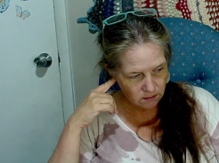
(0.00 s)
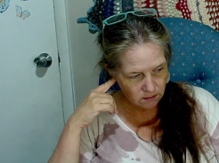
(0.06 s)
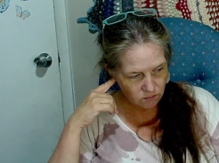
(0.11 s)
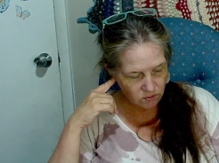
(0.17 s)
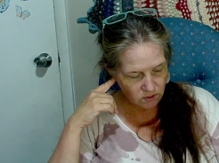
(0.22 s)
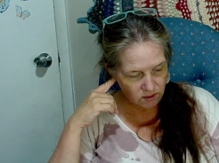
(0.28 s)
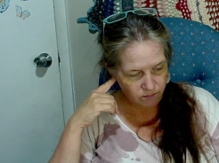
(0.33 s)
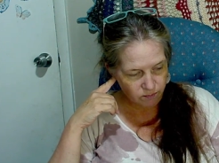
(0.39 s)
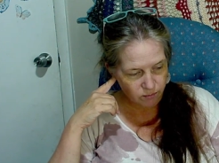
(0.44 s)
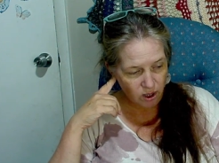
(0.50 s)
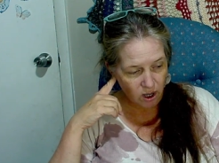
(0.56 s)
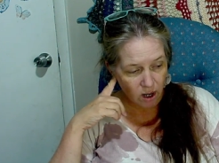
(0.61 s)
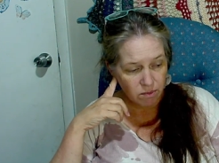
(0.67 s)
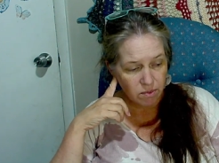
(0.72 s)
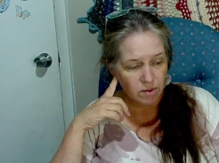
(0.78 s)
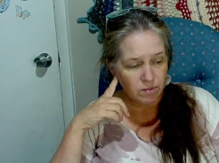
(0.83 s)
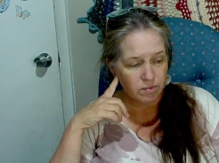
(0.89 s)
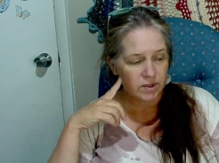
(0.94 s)
well,
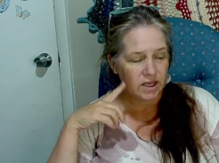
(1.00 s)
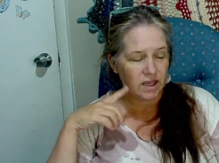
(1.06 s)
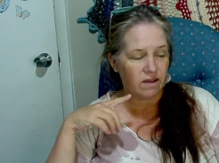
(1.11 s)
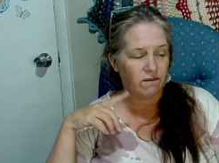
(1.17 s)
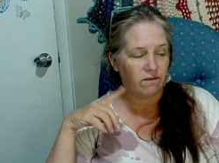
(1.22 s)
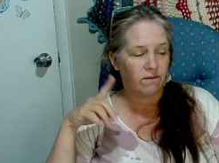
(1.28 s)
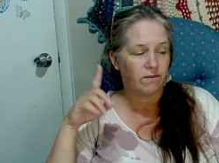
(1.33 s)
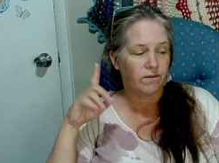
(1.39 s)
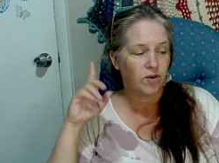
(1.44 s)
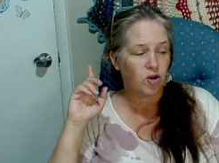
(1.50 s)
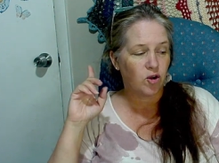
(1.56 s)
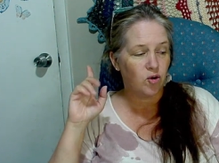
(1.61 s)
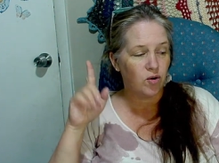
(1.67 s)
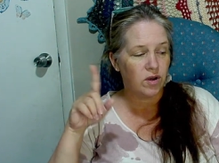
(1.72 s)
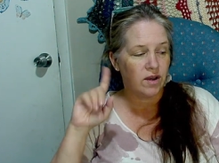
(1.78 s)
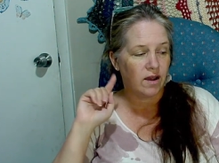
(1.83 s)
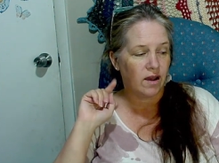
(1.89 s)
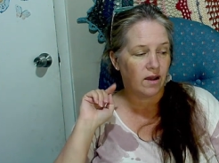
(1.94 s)
probably if
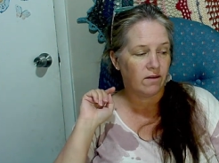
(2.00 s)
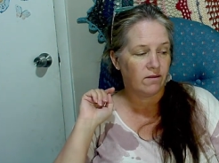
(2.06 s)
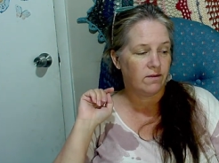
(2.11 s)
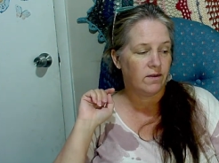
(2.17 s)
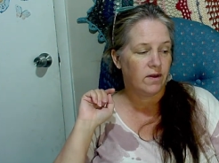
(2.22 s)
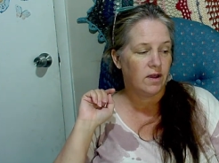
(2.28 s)
could have